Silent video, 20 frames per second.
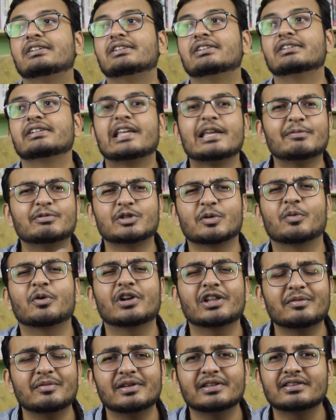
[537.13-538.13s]
Keep
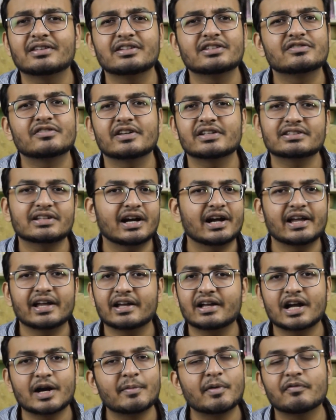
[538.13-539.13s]
supporting me in these ways. I
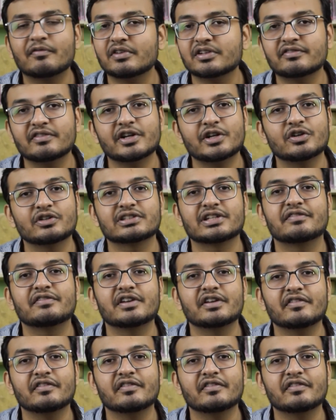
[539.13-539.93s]
come up with videos every